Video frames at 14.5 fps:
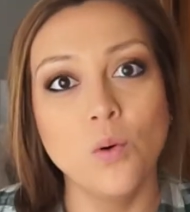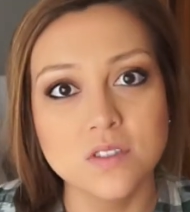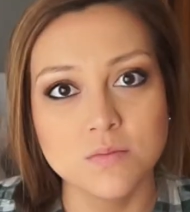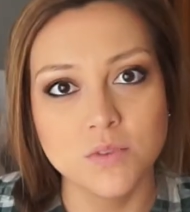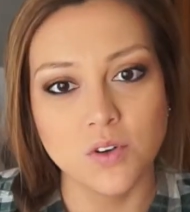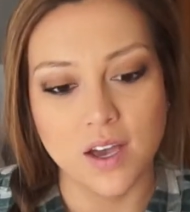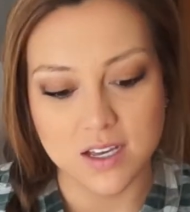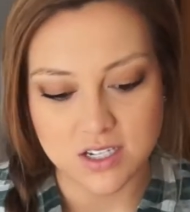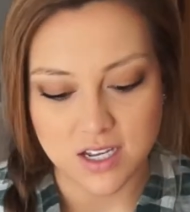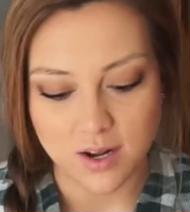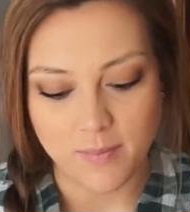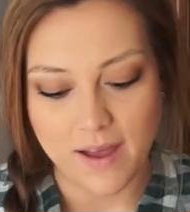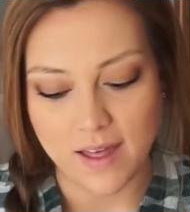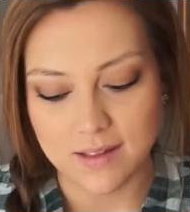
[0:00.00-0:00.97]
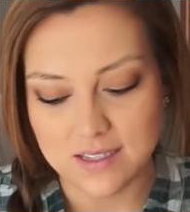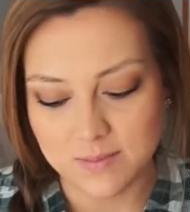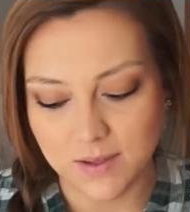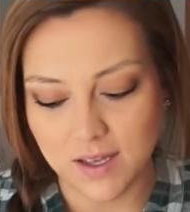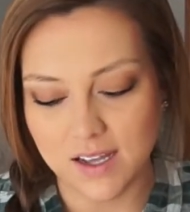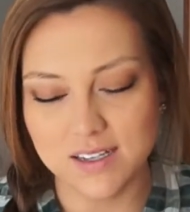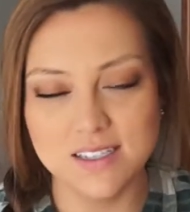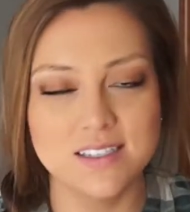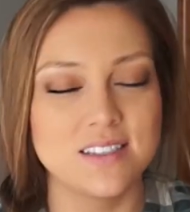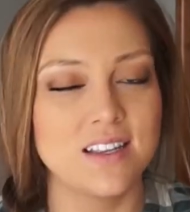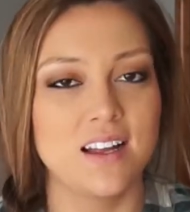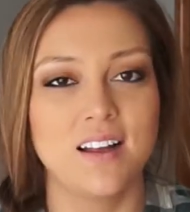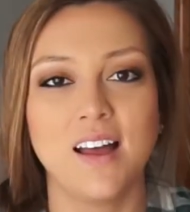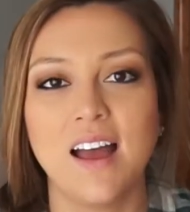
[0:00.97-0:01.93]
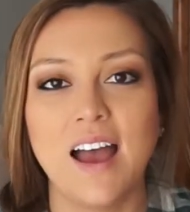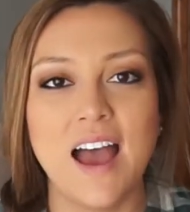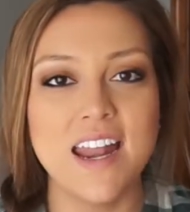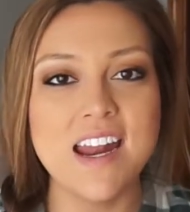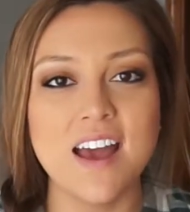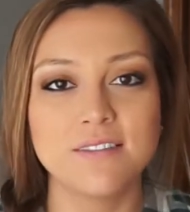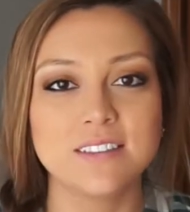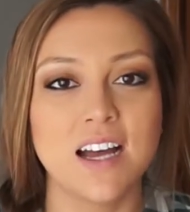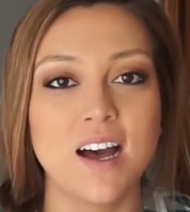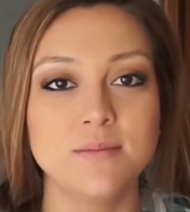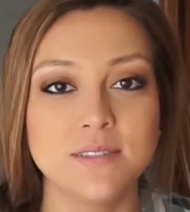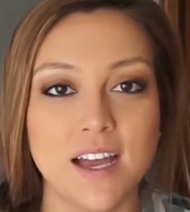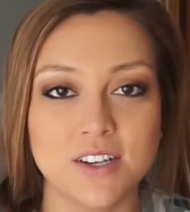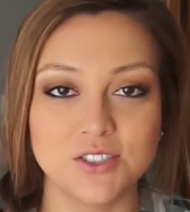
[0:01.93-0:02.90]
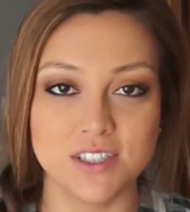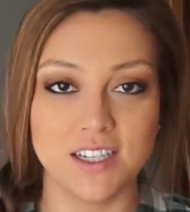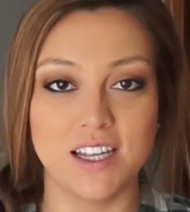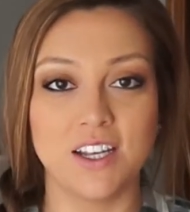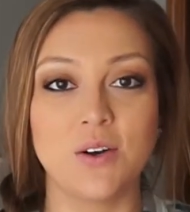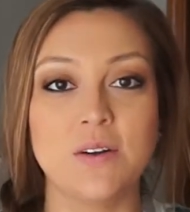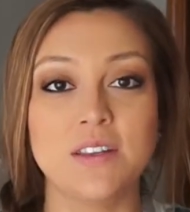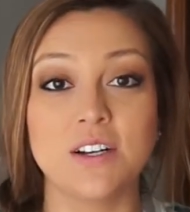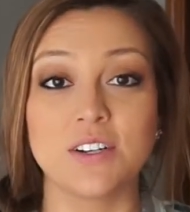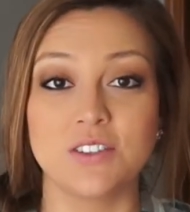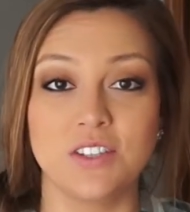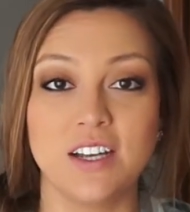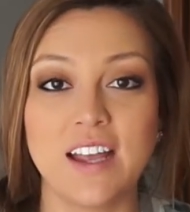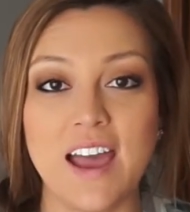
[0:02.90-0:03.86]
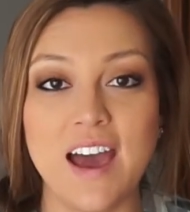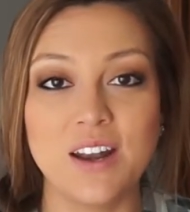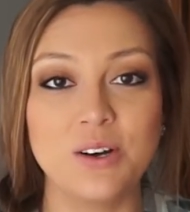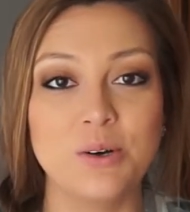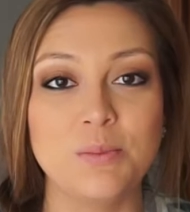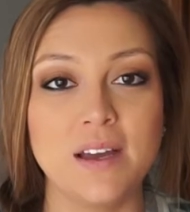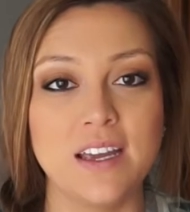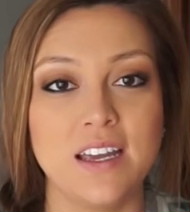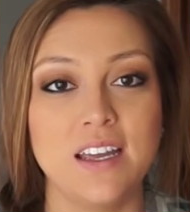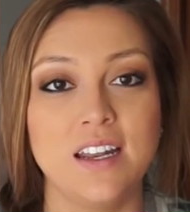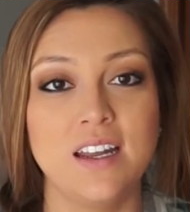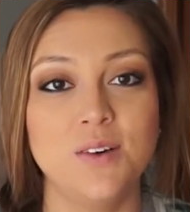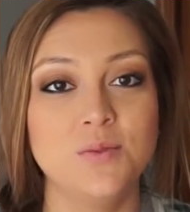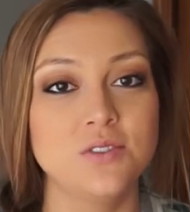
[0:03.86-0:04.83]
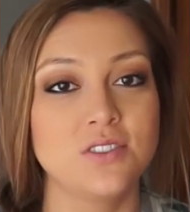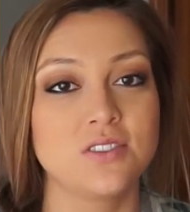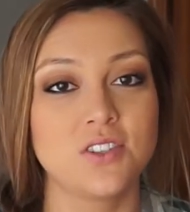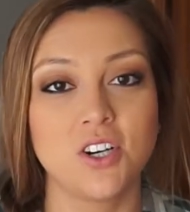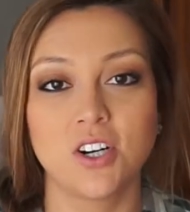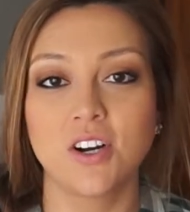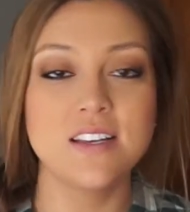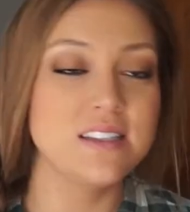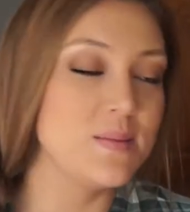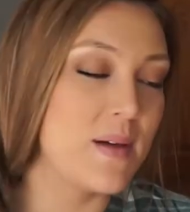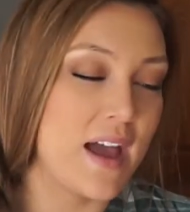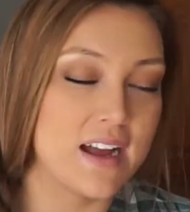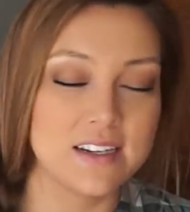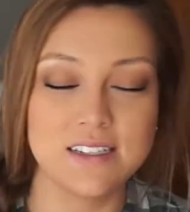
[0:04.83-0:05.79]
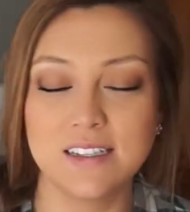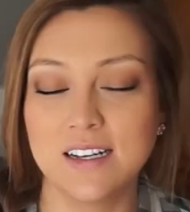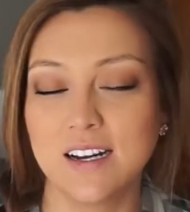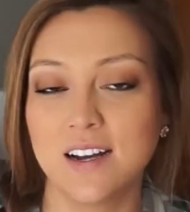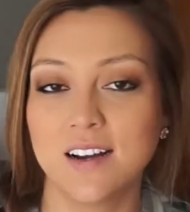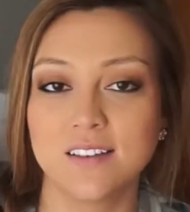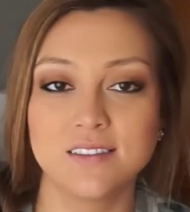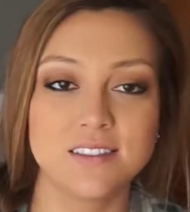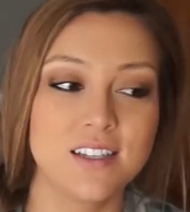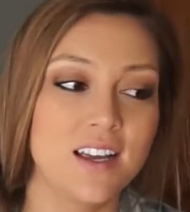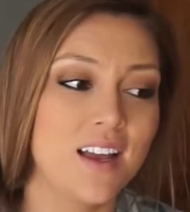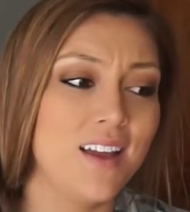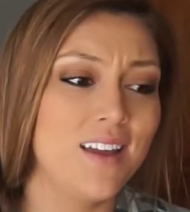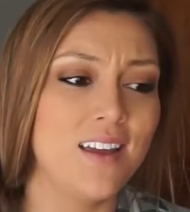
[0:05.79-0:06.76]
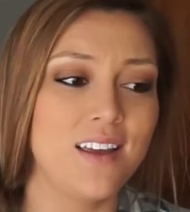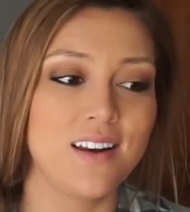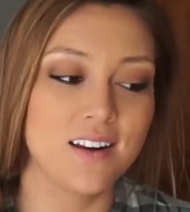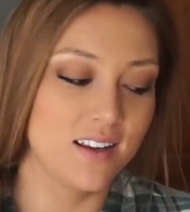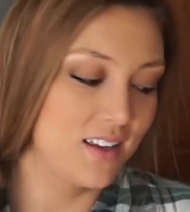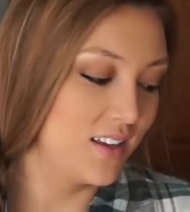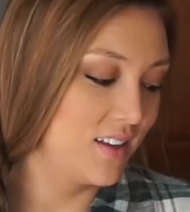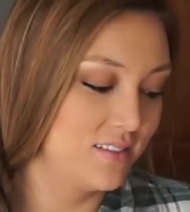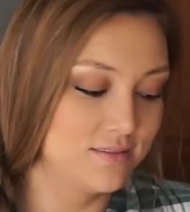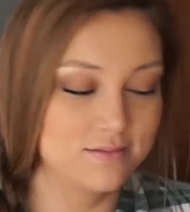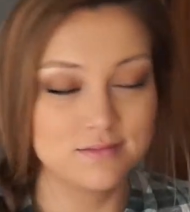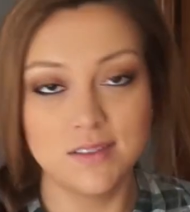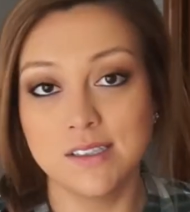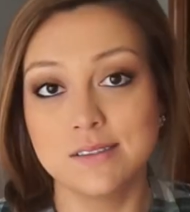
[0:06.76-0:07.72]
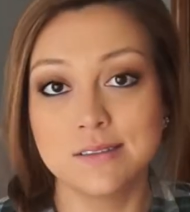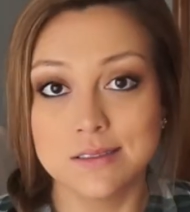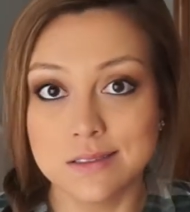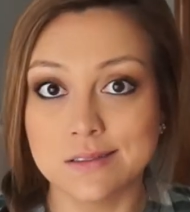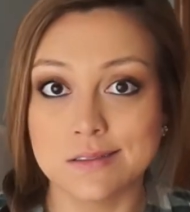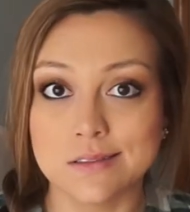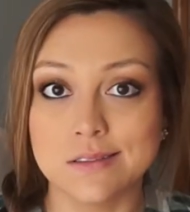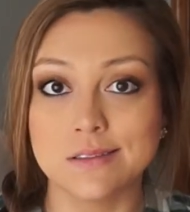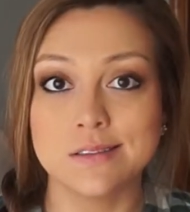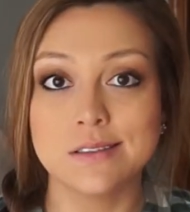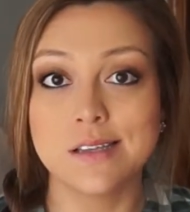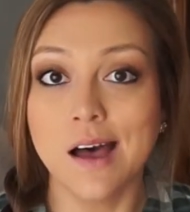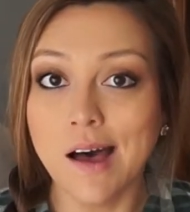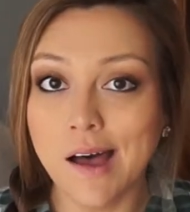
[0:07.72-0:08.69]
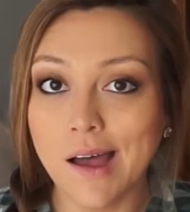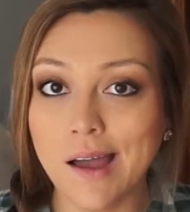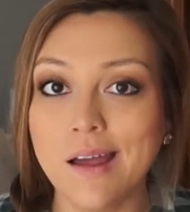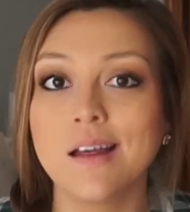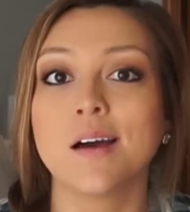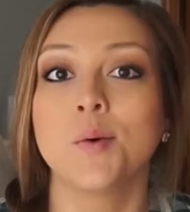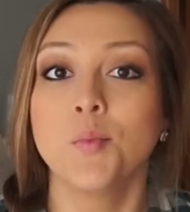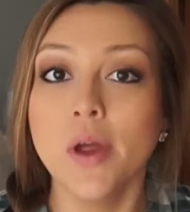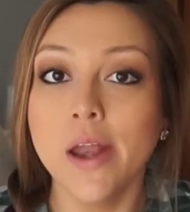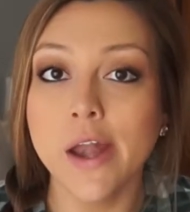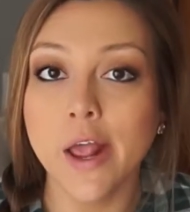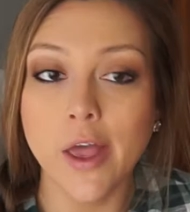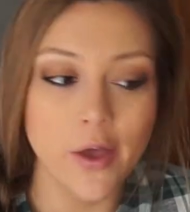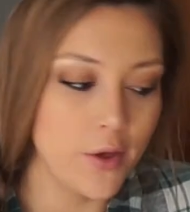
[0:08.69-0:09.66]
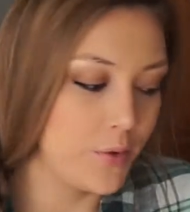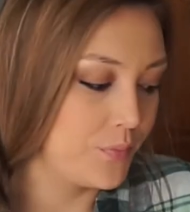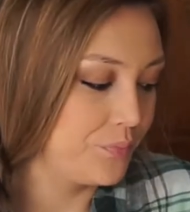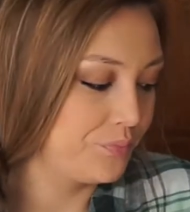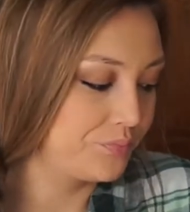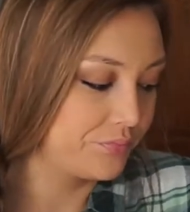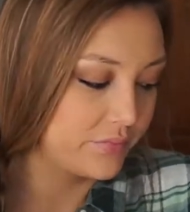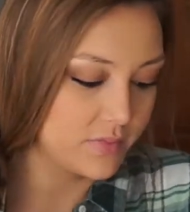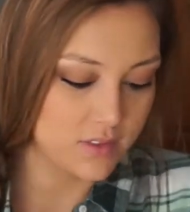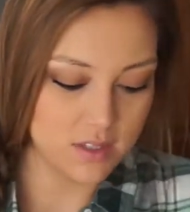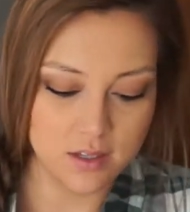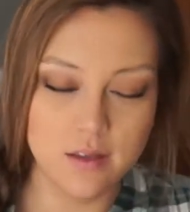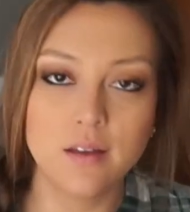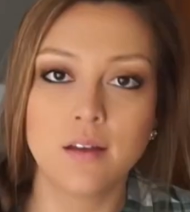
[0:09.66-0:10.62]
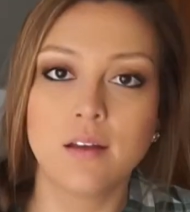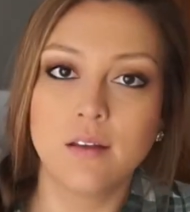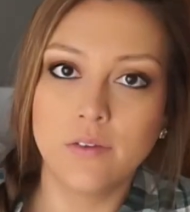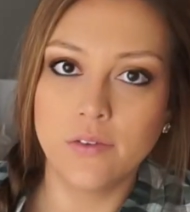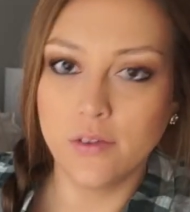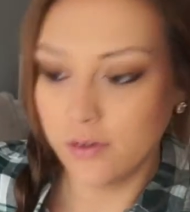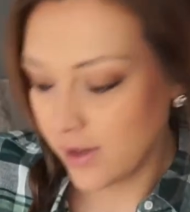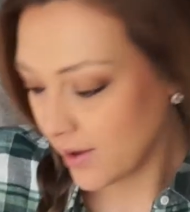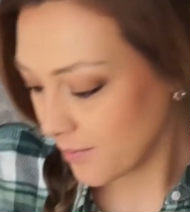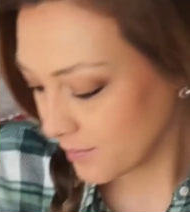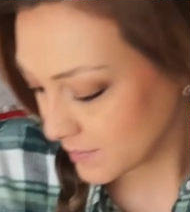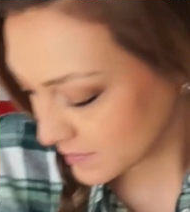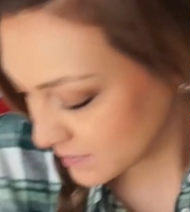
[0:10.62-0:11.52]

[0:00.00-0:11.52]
some new eyeshadow palettes, but I need to have time to actually like go in there and look at them, and it was just crazy packed in there, and I was just like, I ain't staying here. It's hot. I'm ready to go. So yeah.